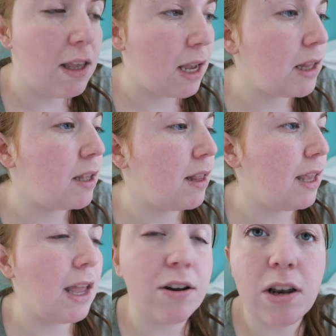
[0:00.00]
Yet
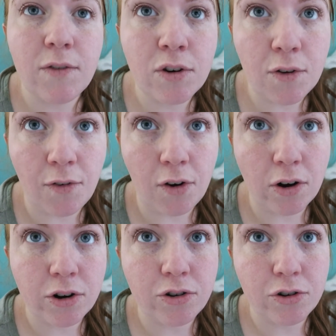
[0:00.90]
they cannot even
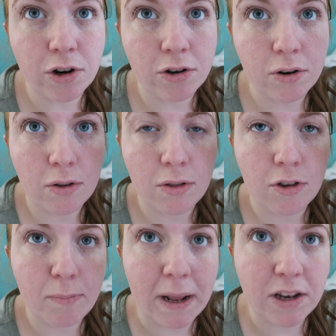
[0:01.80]
afford to turn on
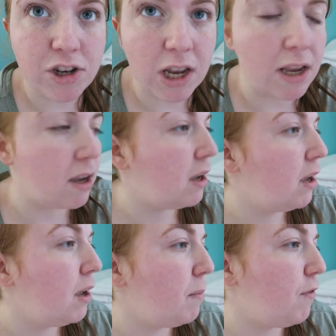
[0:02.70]
the spell check
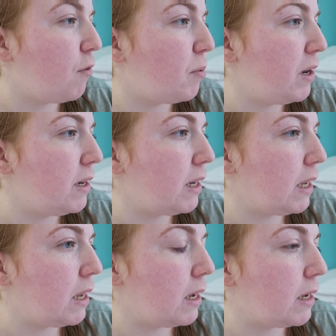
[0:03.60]
before
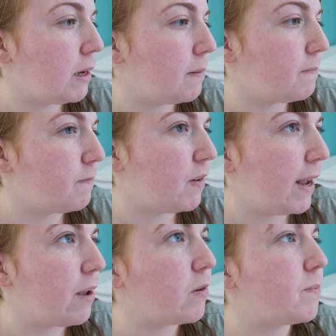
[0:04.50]
printing
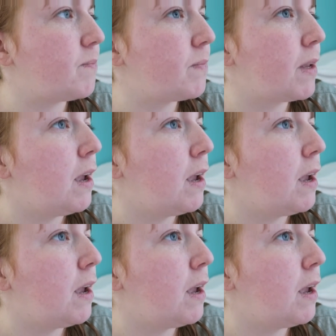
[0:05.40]
flyer.